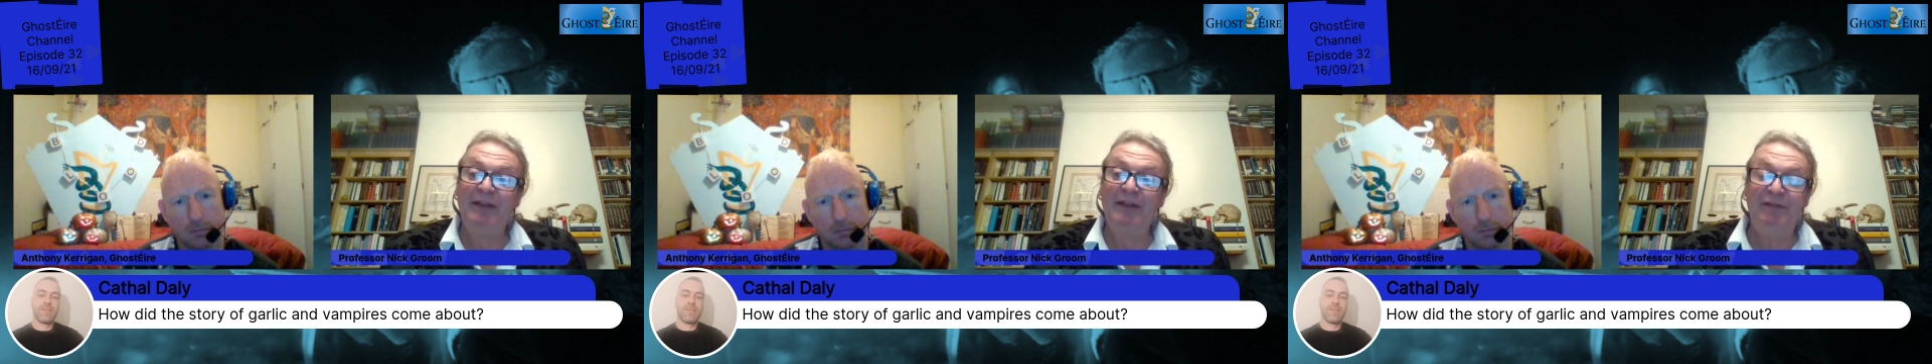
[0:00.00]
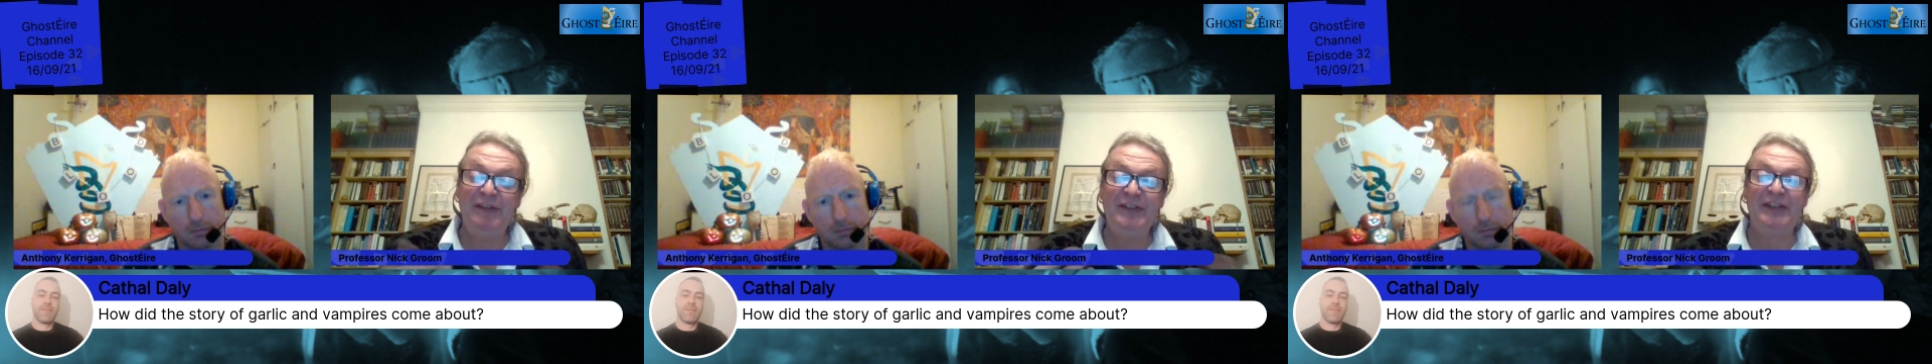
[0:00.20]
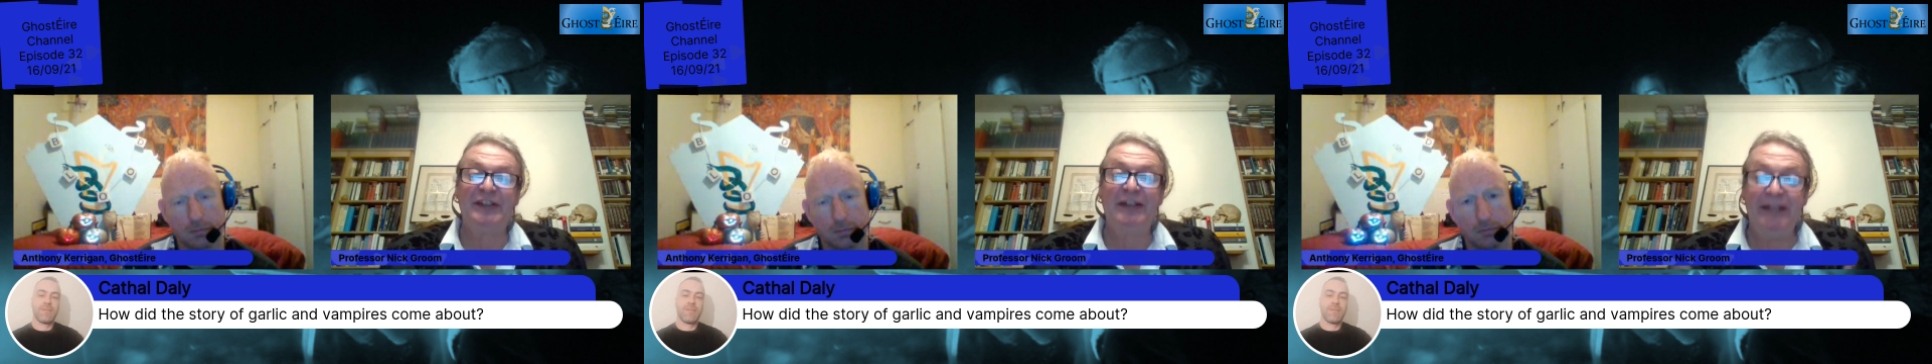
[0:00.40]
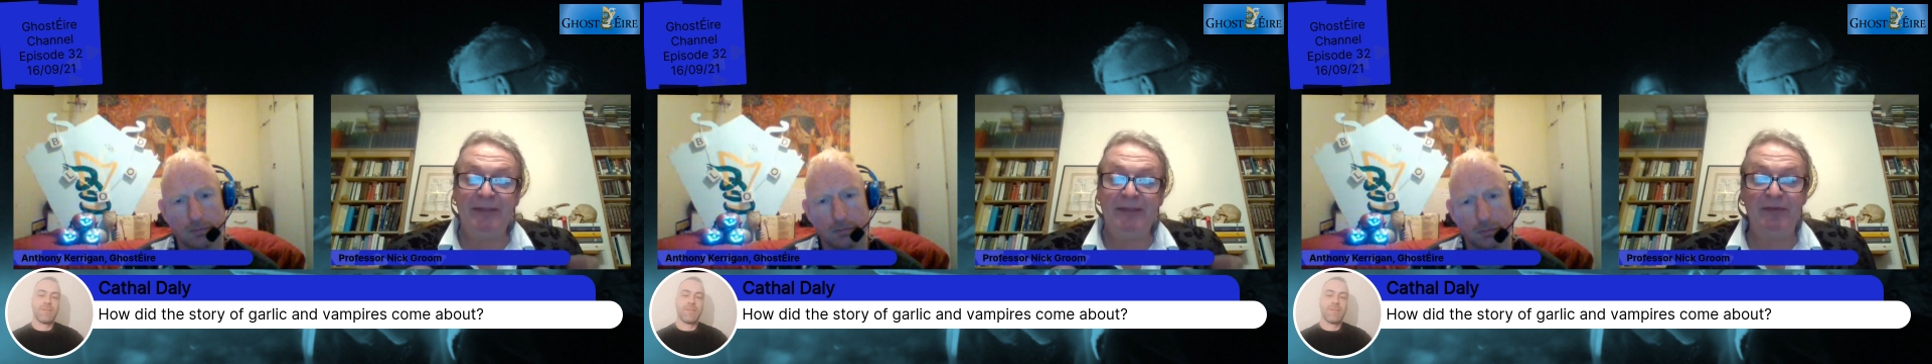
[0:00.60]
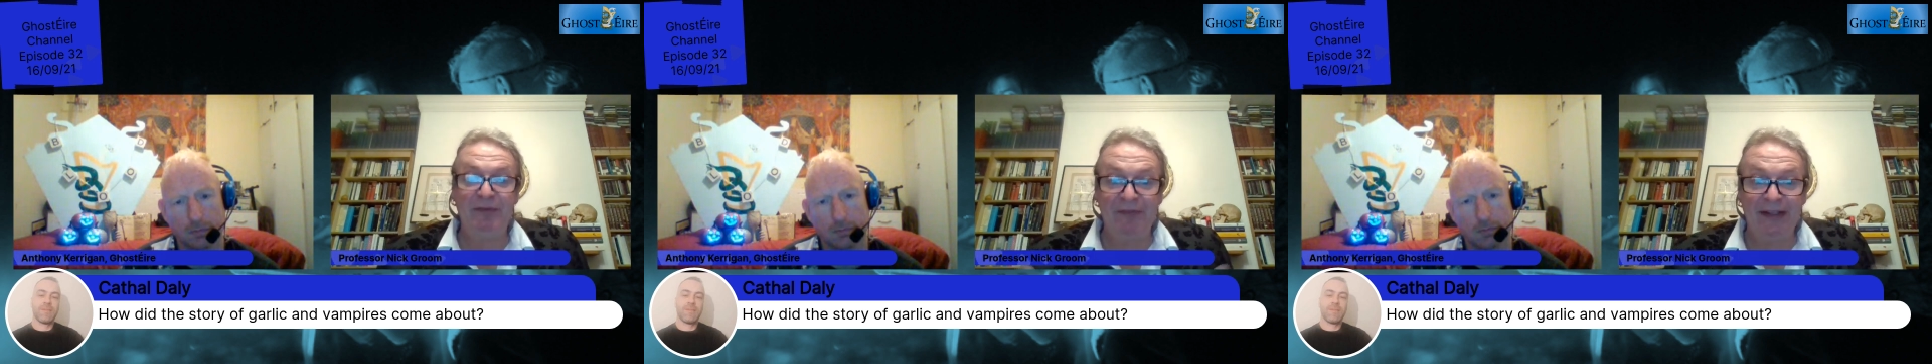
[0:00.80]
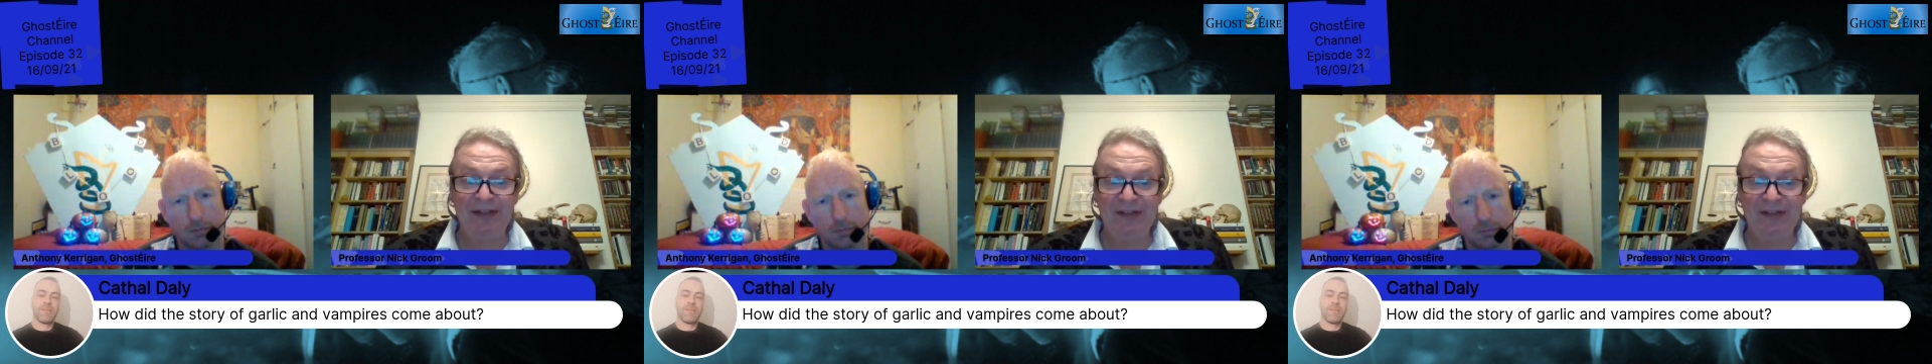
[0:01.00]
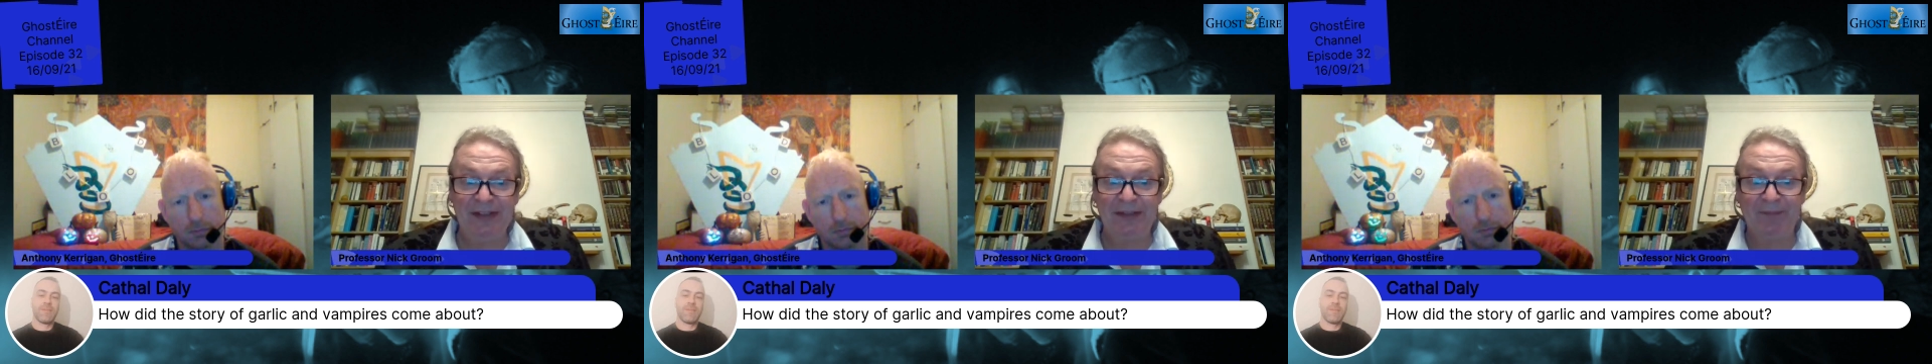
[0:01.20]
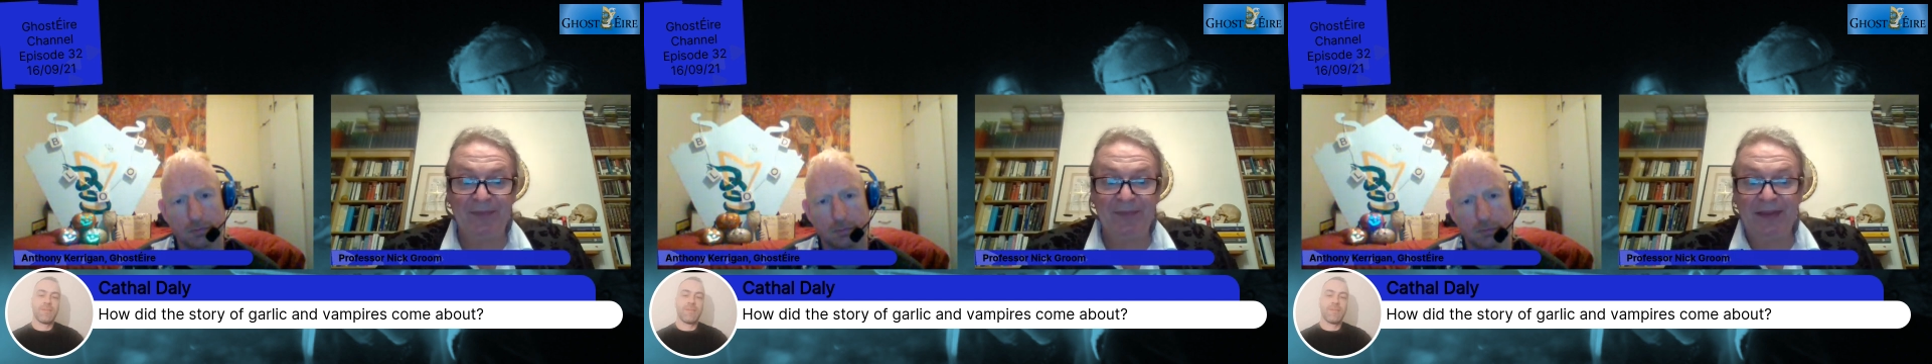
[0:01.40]
physically
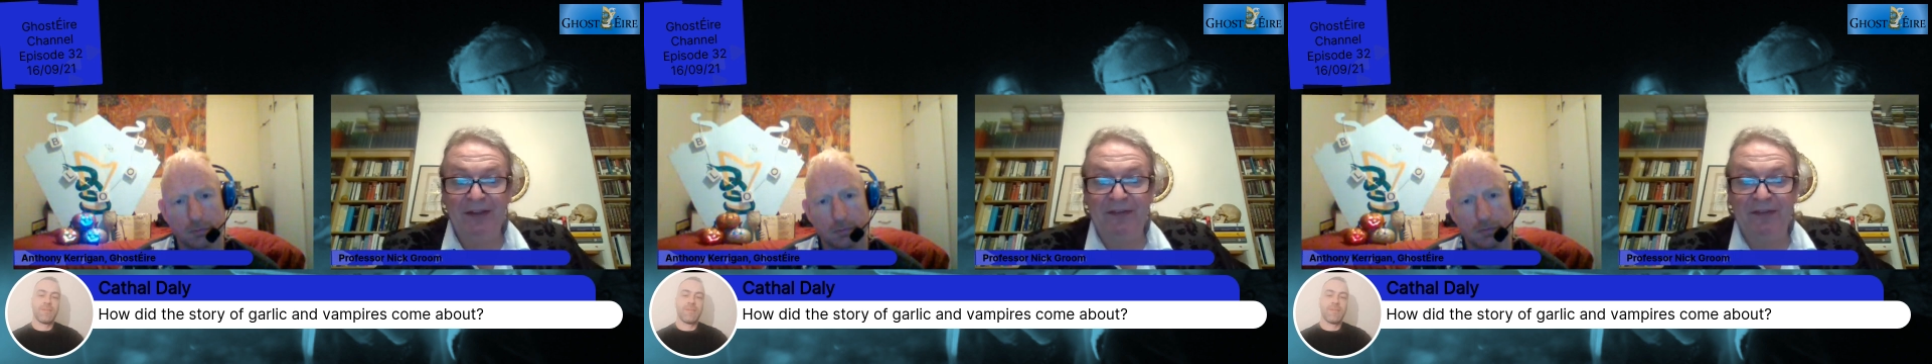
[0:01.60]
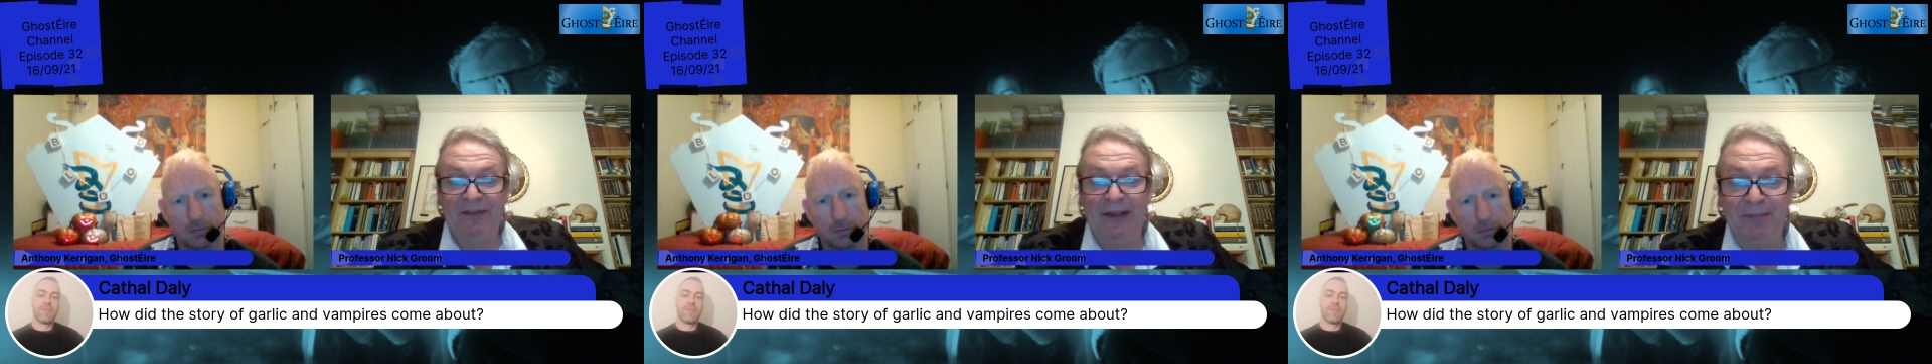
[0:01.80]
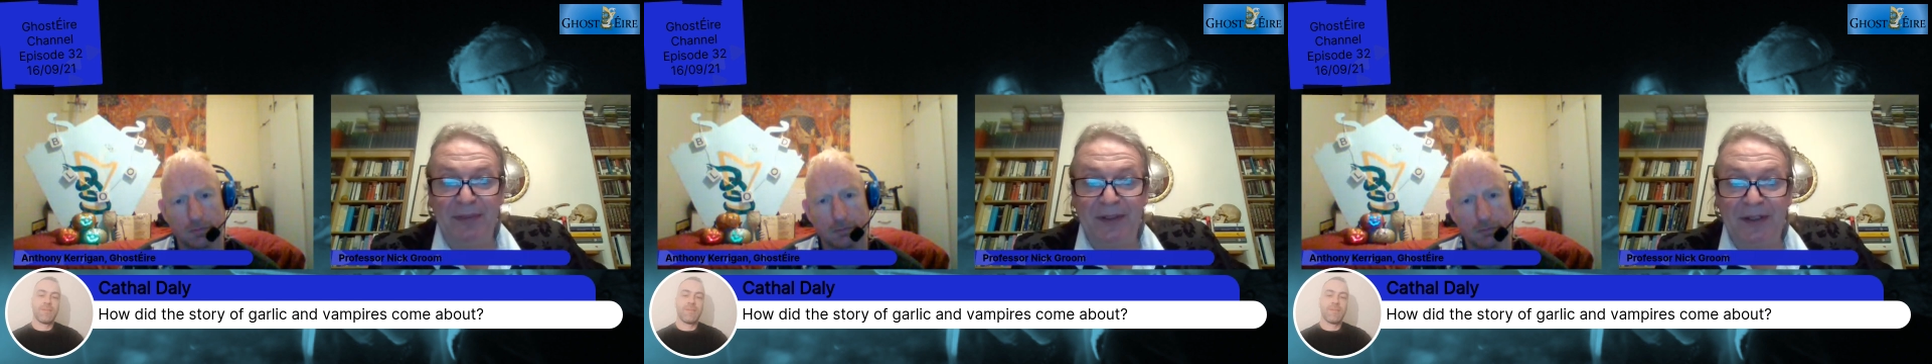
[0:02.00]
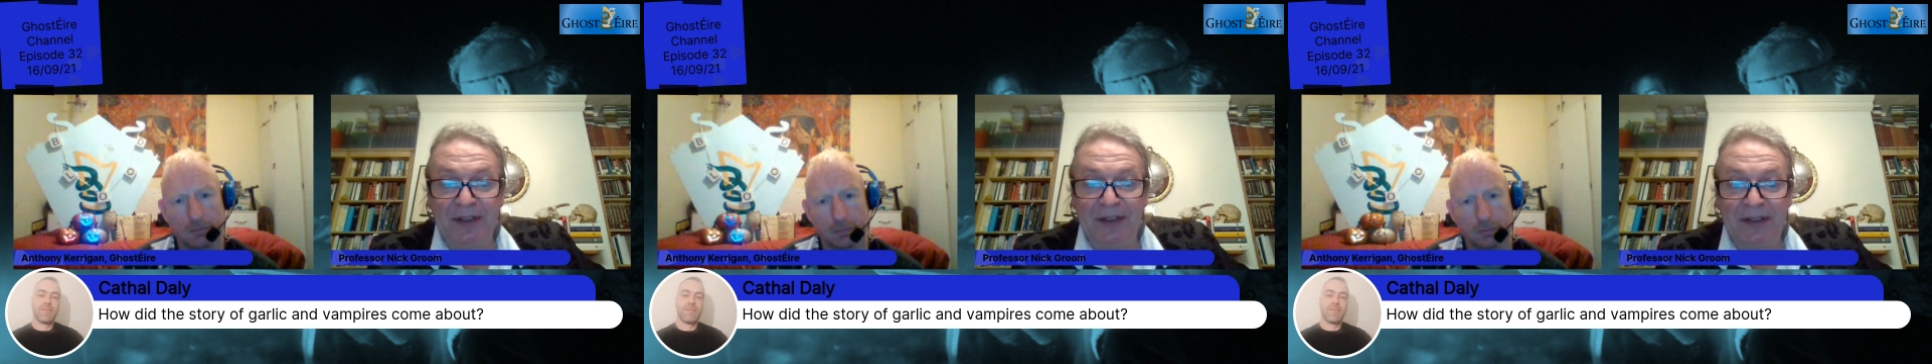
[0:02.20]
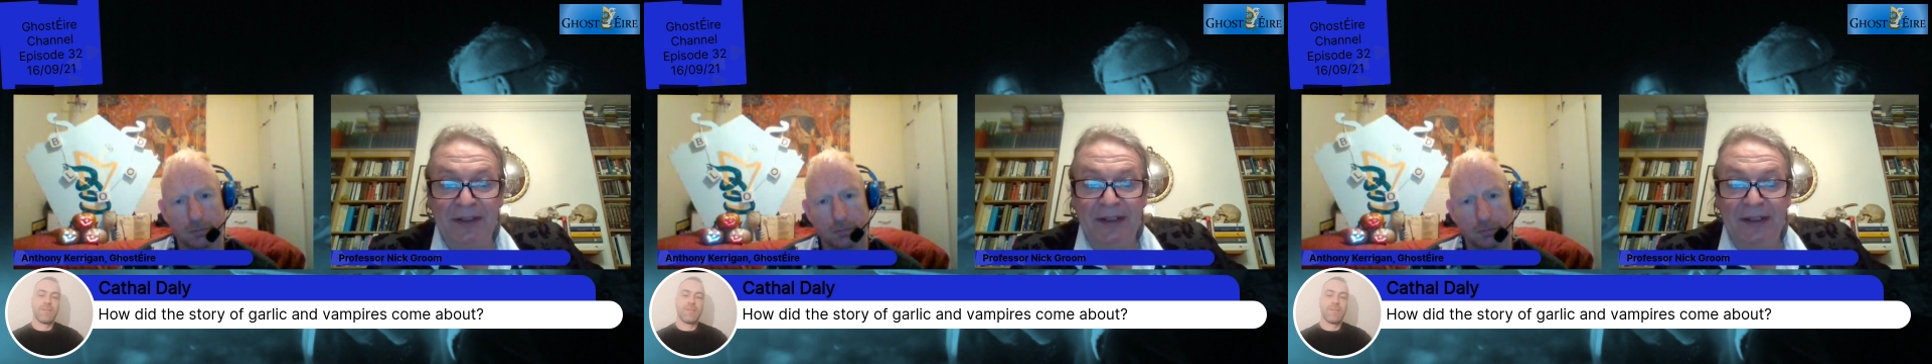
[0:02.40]
preventing the vampire